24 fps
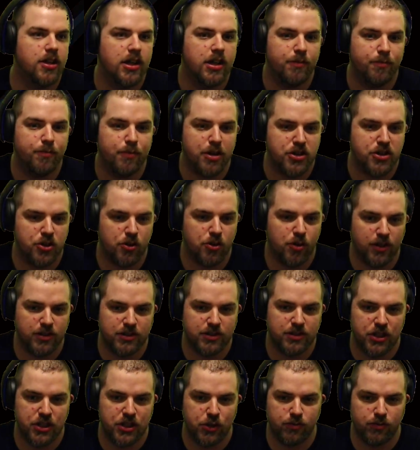I'm not sure what else
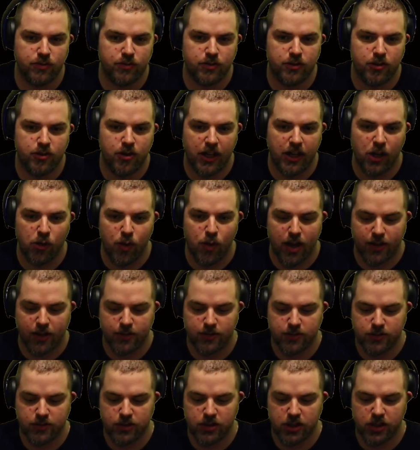to do. Right, go away.
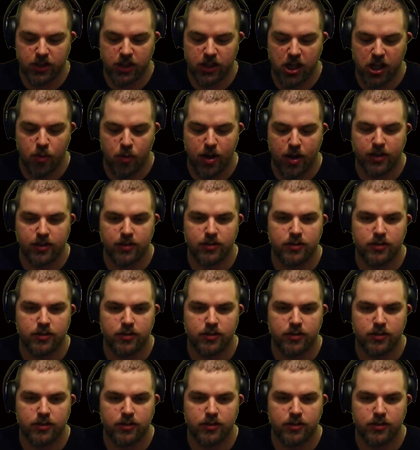Go away.